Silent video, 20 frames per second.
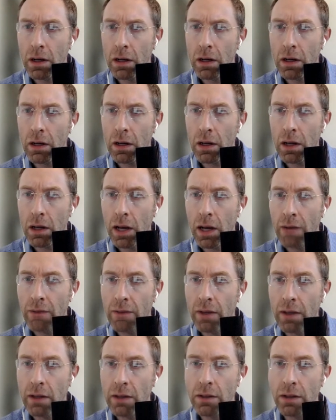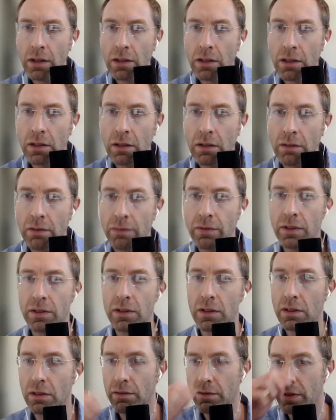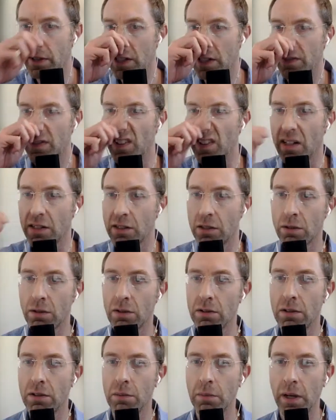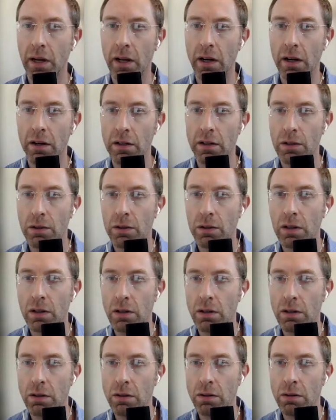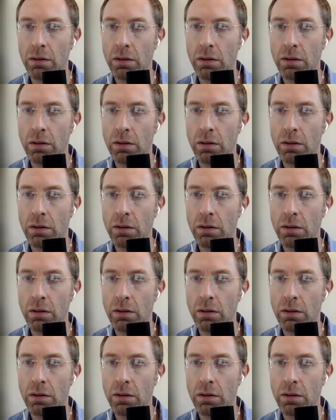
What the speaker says: I have that induction in physics and philosophy lecture course in my ARUQ.